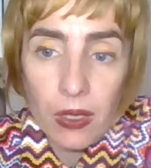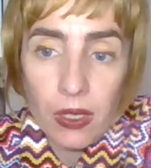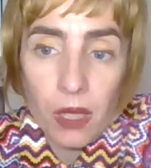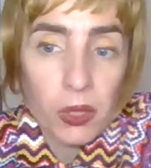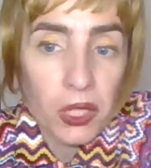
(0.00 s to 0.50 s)

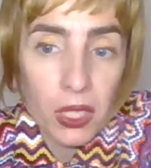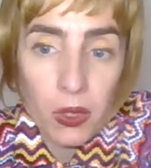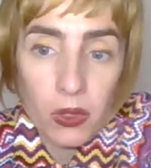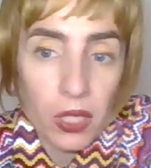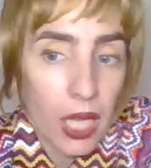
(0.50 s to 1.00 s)
But I
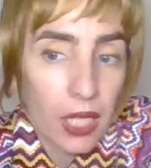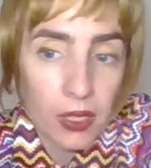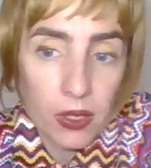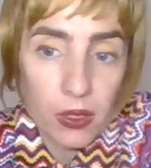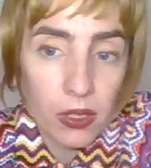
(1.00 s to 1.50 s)
don't like
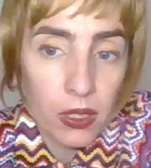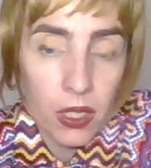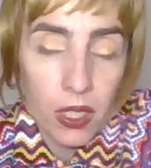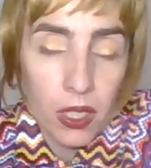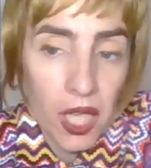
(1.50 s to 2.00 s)
this
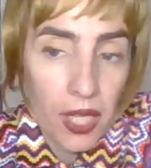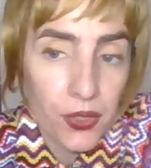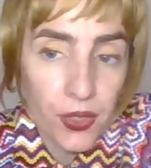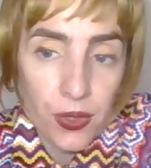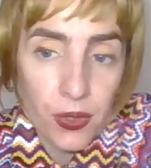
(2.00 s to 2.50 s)

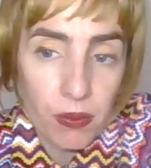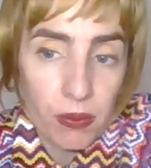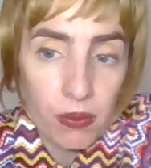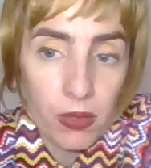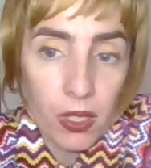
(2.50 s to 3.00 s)
actress.
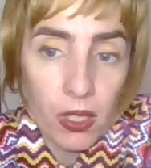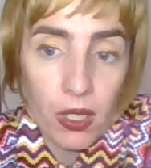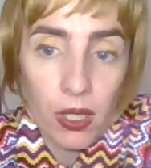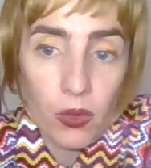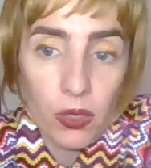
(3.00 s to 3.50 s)

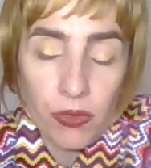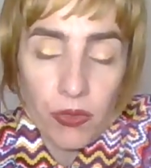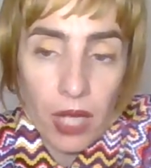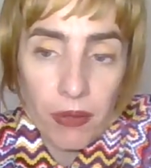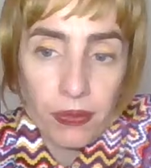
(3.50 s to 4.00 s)
Looks
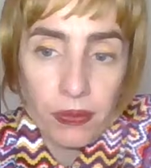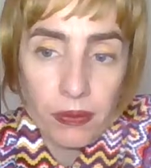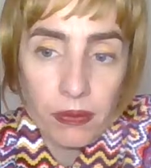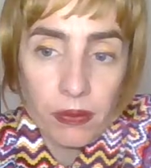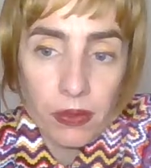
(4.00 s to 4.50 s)
rough
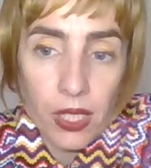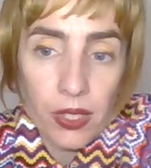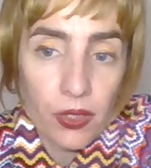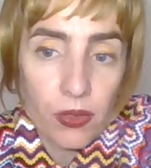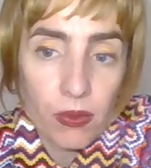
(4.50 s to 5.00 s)

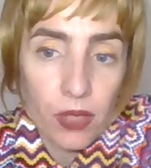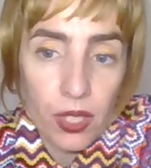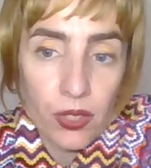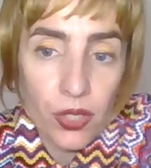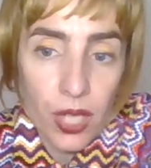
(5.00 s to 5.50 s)
in
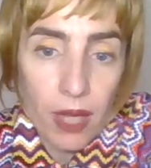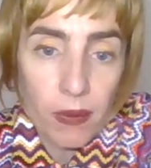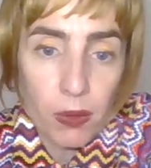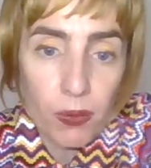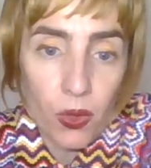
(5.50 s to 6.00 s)

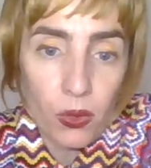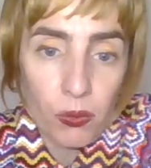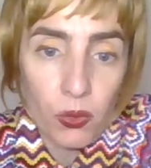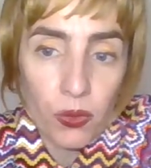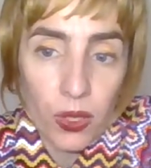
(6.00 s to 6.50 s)
James Bond
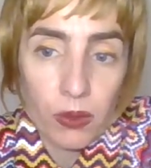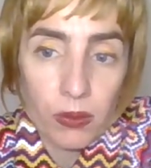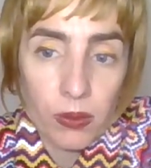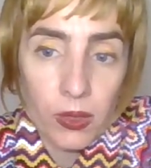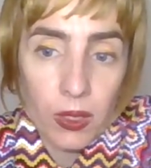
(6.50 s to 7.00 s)
movie.
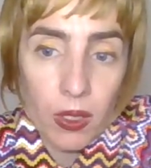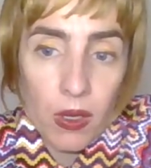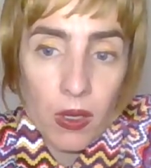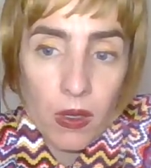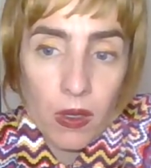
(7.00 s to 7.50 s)

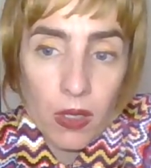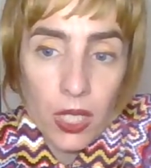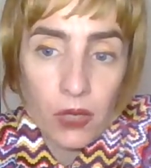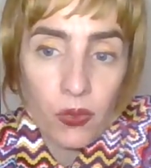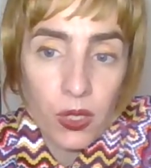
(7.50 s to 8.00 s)

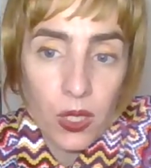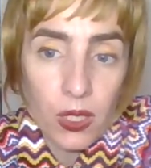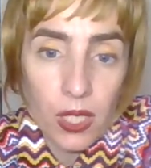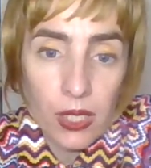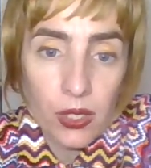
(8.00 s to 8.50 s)
It was
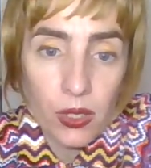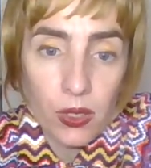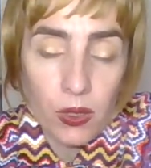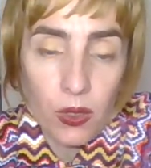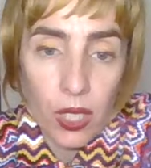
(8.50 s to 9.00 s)
disastrous
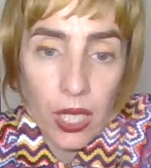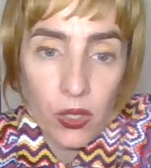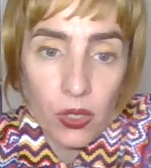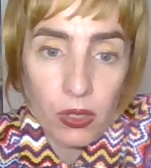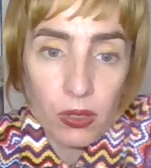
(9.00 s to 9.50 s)

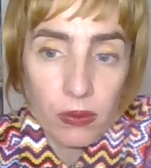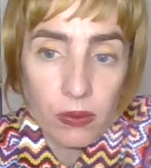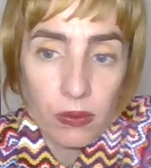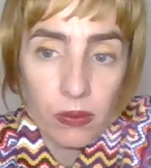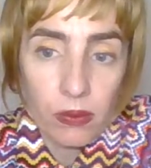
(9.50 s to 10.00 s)
collection.
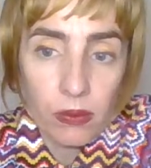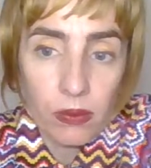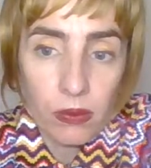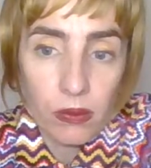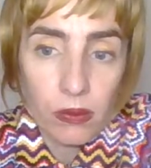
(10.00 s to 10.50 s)

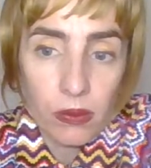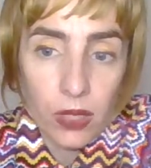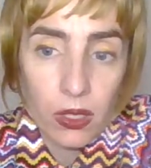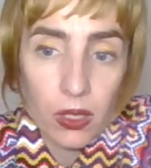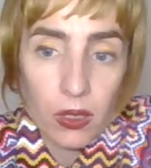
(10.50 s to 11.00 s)
They
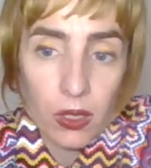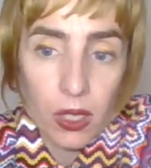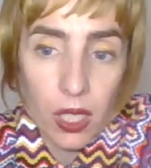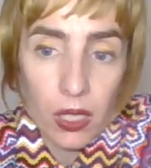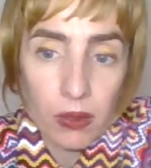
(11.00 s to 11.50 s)
didn't
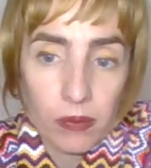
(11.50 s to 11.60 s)
like.